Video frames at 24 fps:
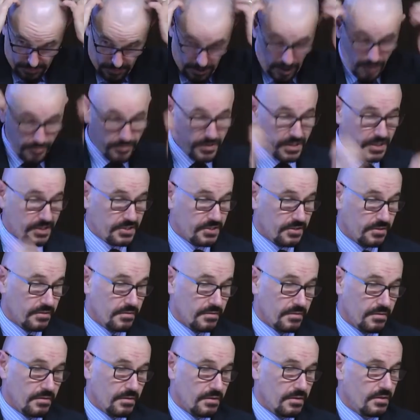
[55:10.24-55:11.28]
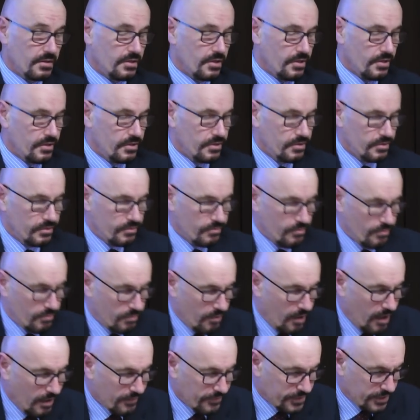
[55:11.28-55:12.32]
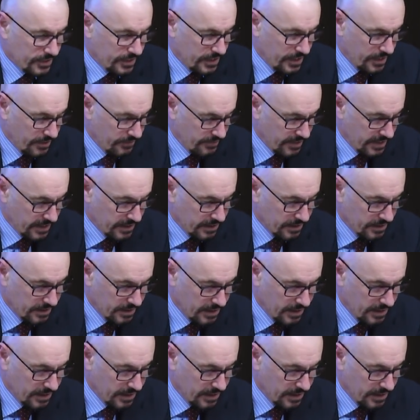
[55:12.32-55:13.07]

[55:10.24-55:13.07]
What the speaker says: opening, you arrive at the hearing.